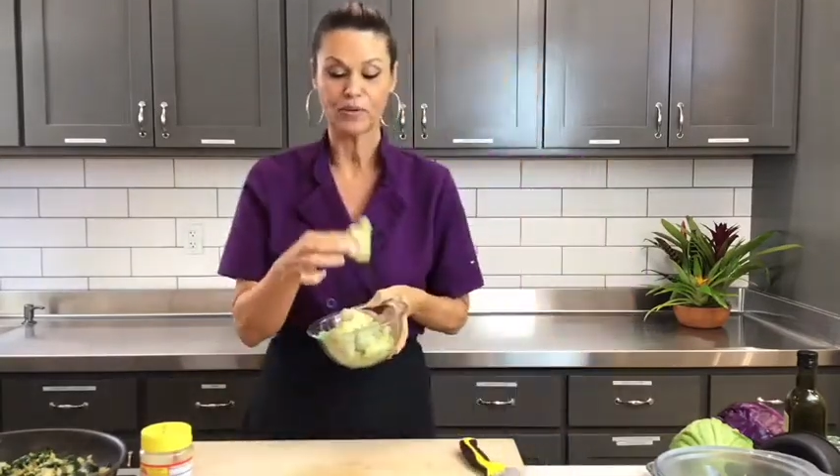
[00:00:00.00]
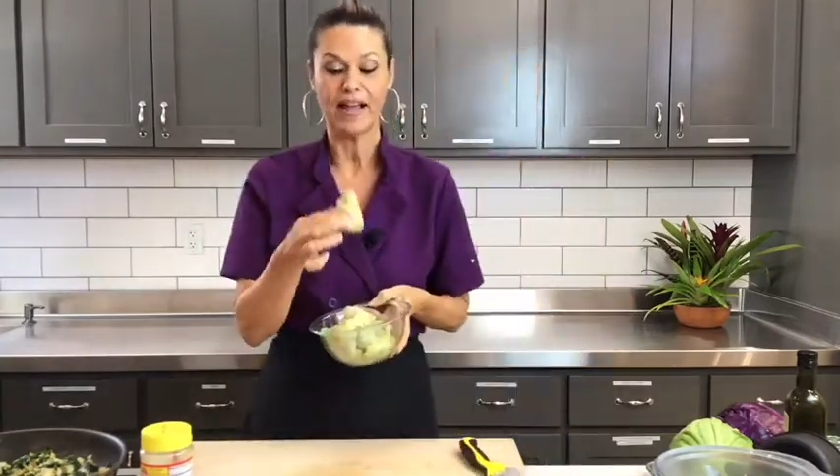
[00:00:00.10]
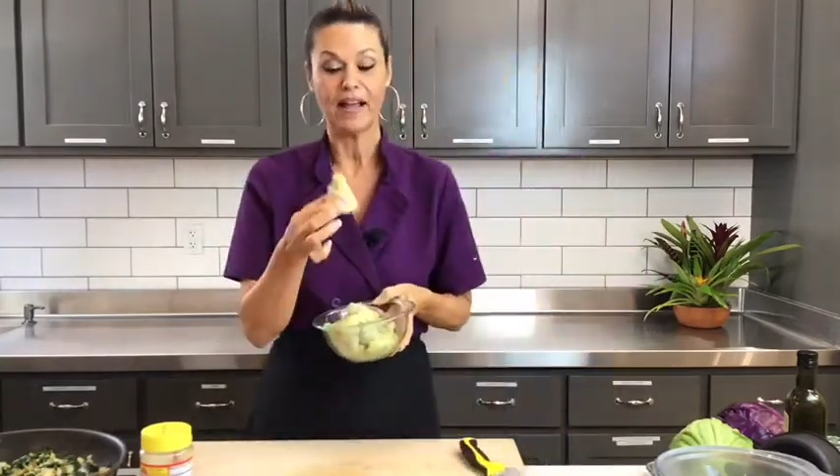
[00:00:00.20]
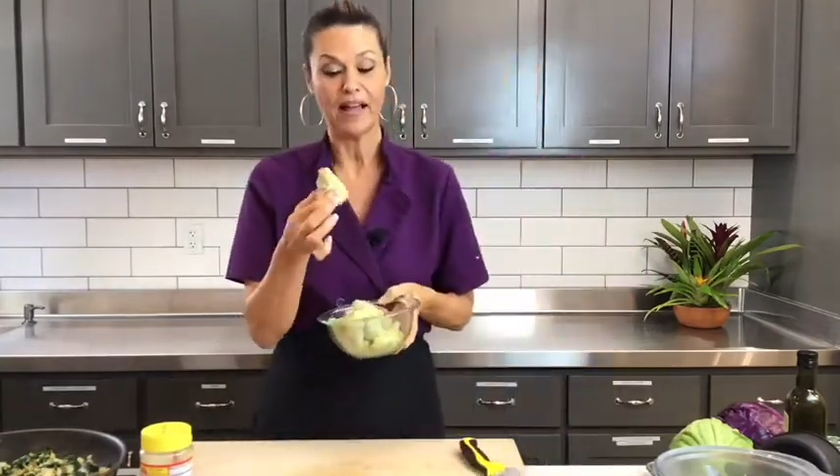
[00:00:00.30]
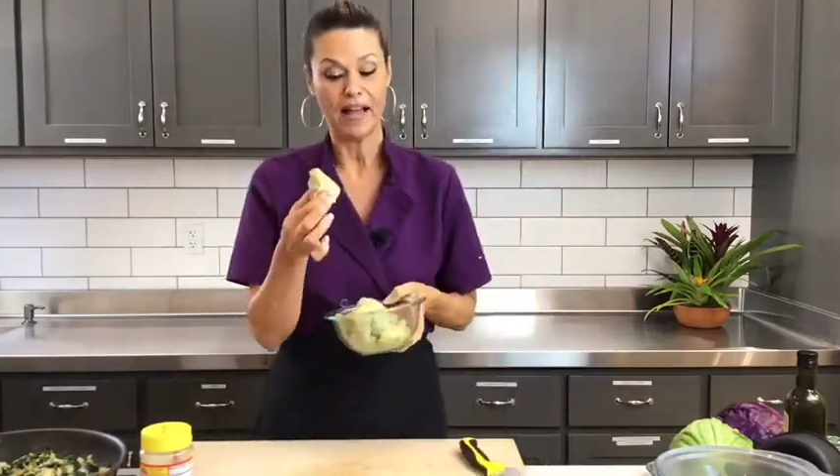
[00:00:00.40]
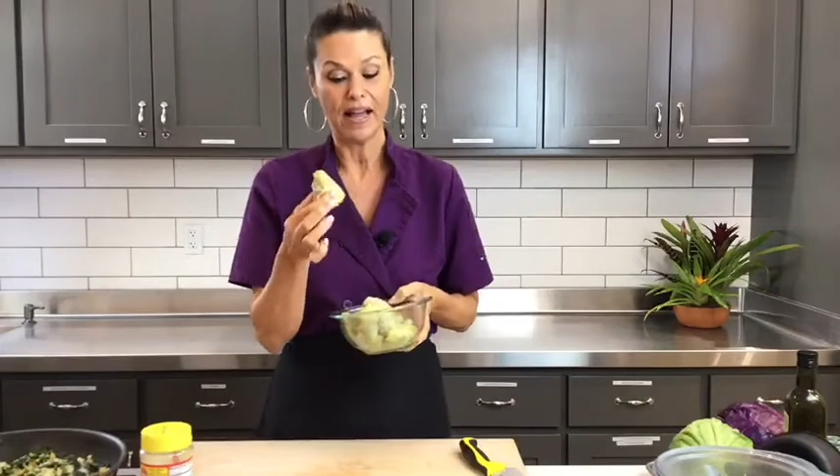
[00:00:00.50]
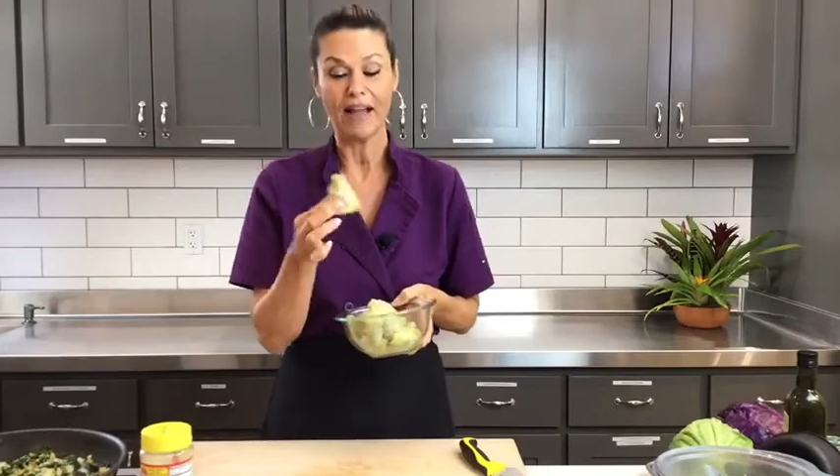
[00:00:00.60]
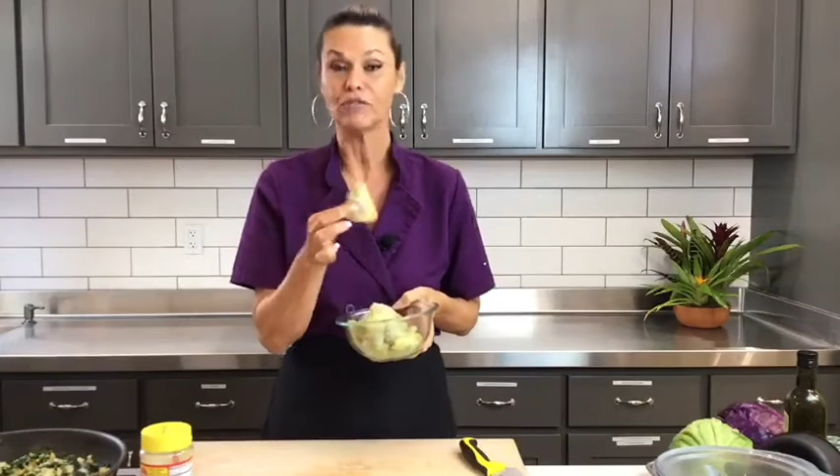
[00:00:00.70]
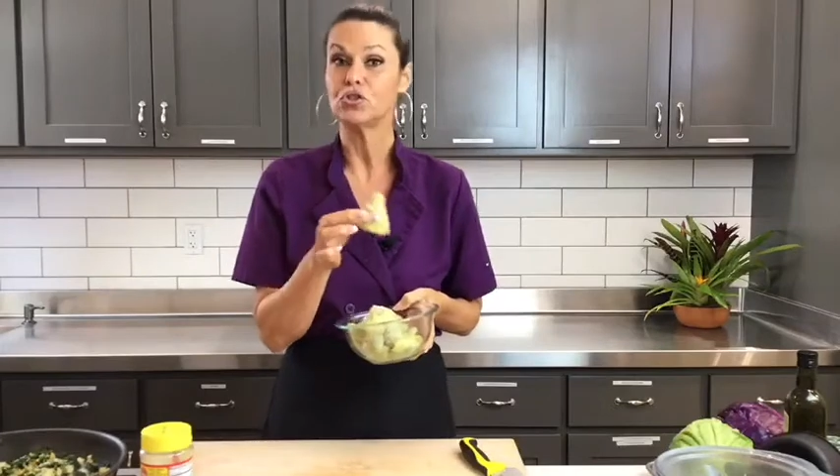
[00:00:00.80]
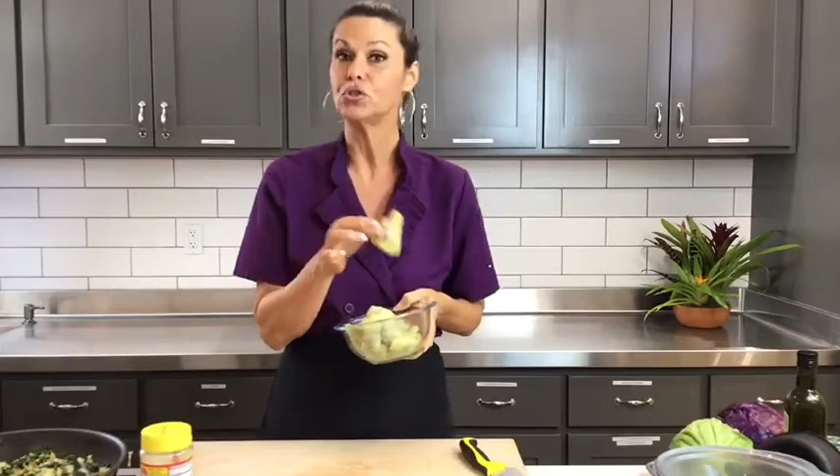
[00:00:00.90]
That I
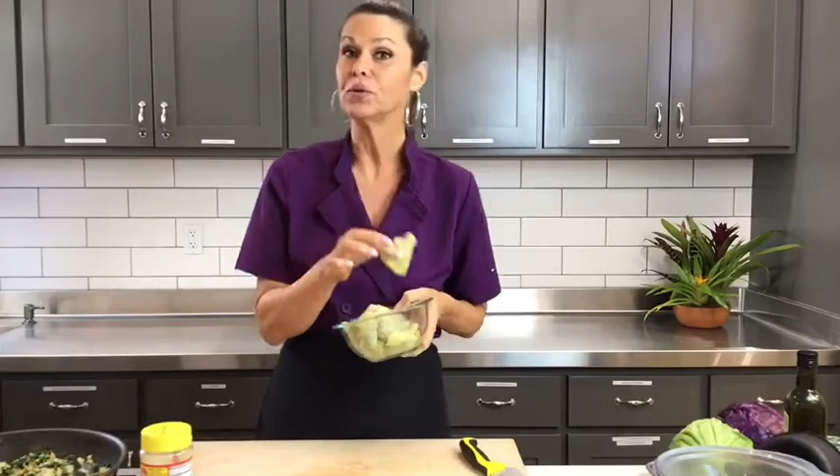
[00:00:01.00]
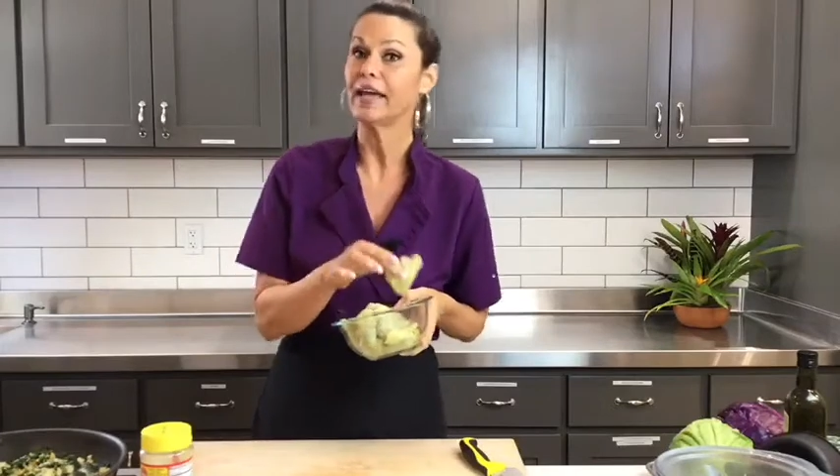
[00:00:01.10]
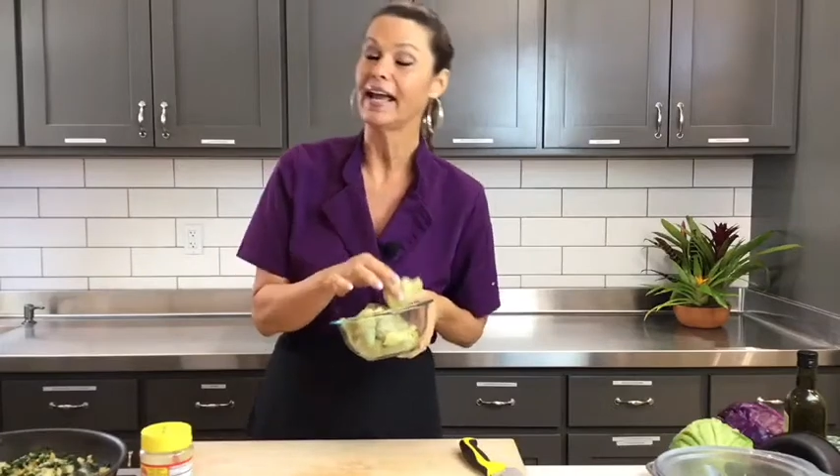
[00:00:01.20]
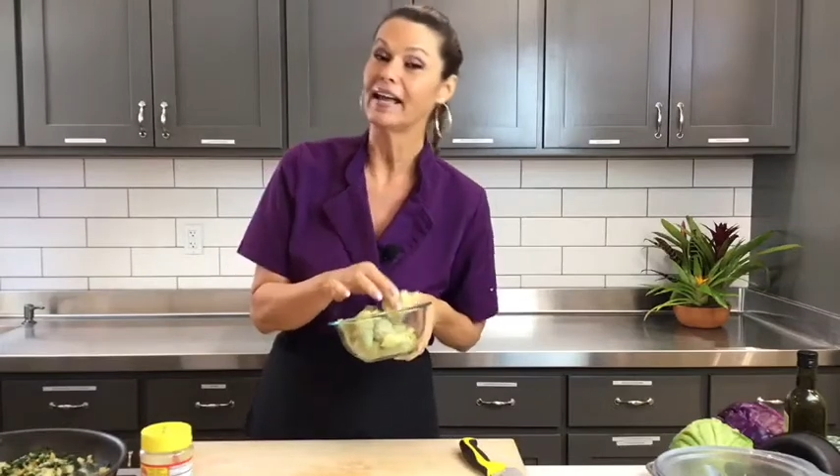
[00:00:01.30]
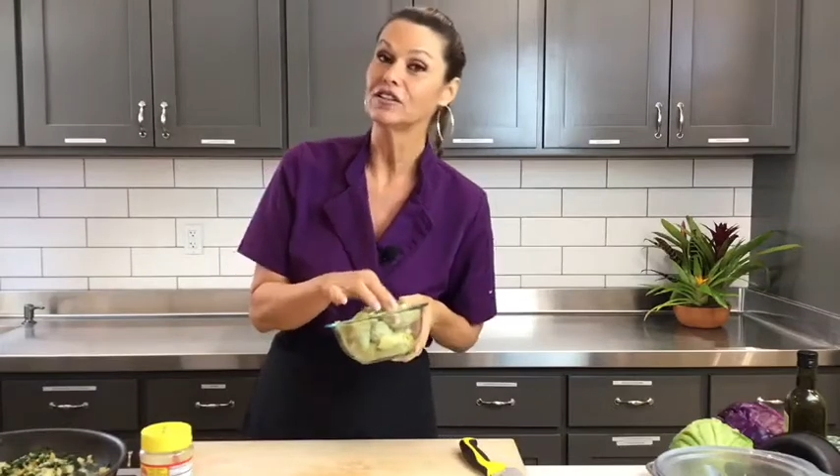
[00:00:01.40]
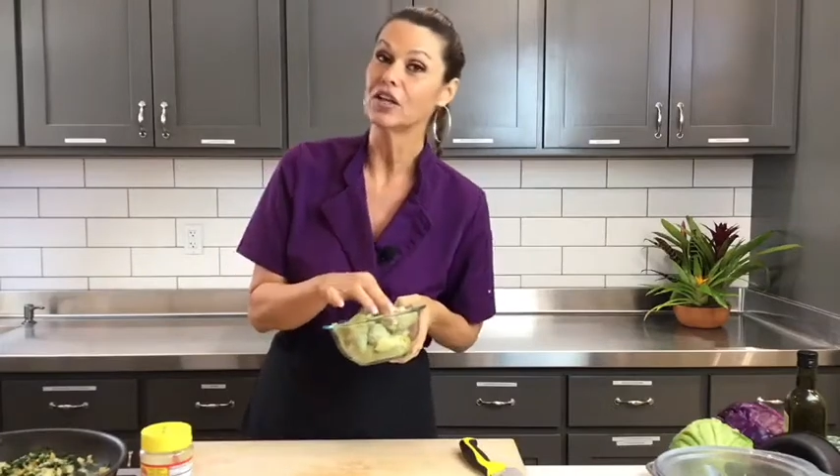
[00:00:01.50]
have 2 cans